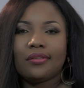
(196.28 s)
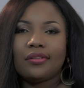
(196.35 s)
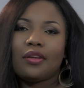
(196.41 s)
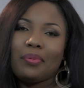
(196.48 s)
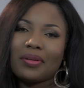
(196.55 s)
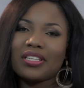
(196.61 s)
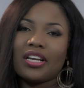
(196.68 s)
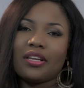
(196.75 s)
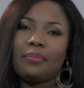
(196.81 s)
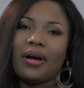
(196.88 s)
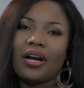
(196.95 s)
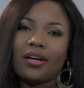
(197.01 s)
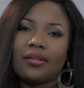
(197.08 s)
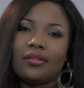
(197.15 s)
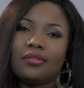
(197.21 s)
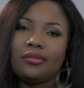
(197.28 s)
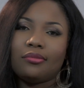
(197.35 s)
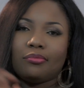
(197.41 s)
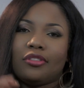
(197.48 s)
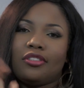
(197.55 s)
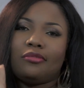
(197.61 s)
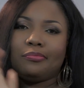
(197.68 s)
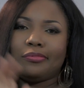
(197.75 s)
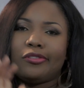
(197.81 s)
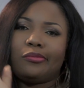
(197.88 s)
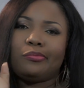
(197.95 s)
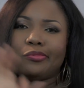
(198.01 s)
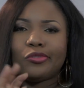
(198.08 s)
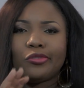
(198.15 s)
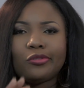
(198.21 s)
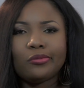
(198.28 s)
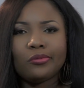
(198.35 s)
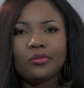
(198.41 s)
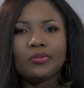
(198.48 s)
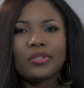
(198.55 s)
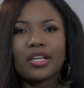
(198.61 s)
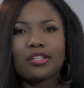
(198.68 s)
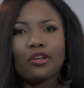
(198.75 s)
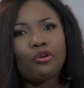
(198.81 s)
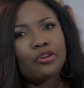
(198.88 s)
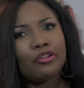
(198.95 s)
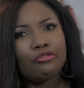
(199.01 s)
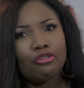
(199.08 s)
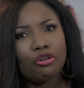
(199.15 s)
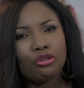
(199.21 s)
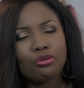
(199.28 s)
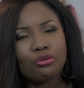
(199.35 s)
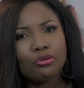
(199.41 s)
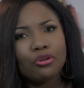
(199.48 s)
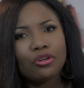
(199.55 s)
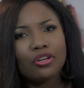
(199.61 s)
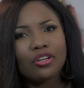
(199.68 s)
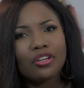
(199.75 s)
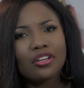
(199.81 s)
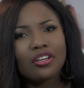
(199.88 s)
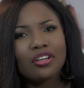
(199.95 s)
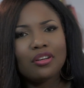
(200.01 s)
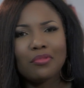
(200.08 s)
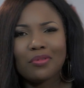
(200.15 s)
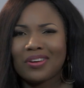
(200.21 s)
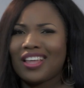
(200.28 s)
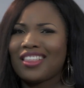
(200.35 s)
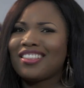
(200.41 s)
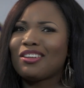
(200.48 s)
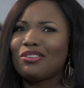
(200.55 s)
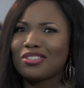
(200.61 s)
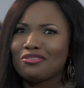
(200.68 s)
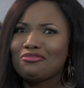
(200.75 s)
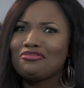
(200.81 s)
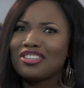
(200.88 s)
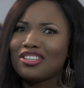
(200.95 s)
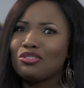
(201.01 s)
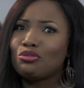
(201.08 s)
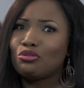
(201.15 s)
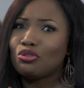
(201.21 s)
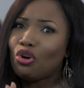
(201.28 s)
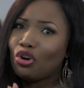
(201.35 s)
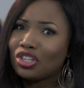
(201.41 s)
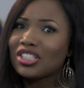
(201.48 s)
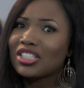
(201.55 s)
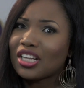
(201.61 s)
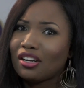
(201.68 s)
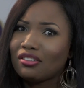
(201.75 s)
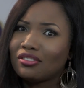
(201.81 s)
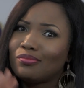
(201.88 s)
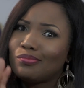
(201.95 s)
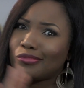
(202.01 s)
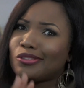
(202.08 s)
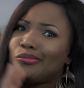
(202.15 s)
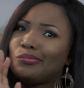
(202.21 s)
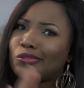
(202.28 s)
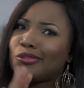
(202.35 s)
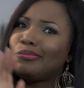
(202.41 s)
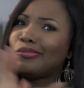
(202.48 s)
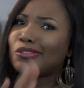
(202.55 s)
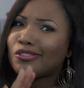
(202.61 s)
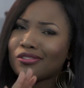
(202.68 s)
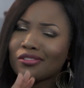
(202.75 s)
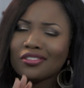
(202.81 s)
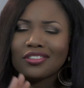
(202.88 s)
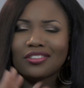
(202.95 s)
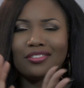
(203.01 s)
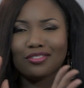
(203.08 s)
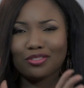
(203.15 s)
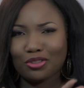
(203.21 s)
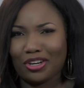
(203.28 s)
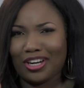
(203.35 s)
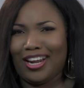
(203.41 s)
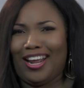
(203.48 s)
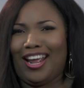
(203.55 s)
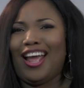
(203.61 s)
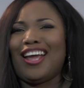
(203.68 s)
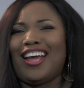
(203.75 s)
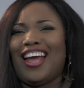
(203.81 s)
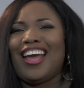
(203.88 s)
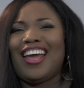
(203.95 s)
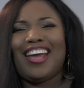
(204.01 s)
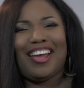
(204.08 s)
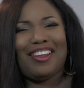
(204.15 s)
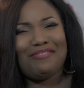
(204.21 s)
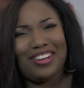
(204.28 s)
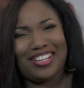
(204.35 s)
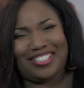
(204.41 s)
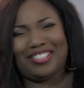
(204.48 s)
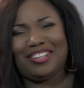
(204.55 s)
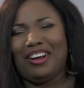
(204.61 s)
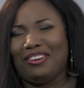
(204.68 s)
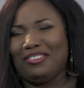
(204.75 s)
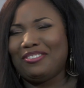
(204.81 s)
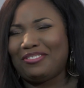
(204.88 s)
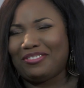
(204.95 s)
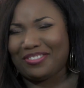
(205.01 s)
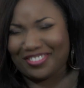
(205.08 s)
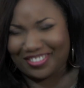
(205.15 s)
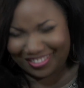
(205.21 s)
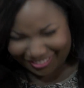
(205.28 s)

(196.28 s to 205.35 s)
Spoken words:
and the person at the back, that's how horning for you. Well, I think that was a really good horn sound. Sorry, I heard myself.